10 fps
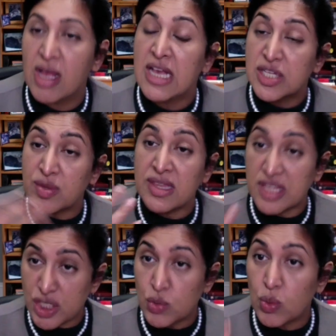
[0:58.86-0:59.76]
So I think this
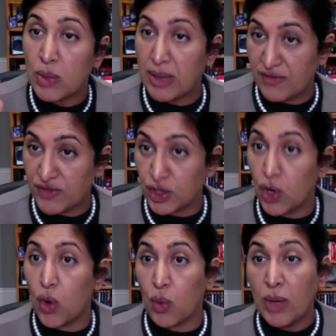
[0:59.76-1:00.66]
is where we have to go,
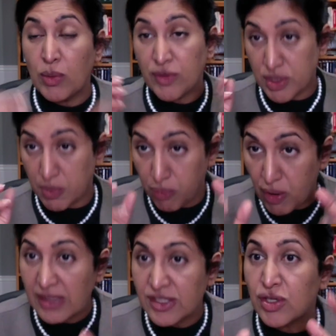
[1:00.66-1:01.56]
right? When there's a
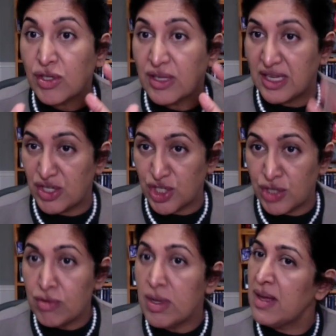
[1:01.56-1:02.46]
practical issue
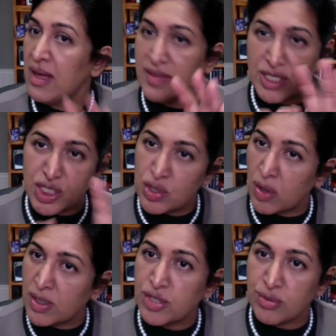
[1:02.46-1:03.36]
that's not
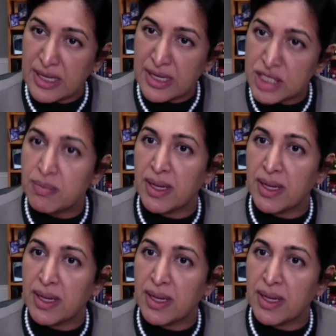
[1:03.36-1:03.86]
addressed by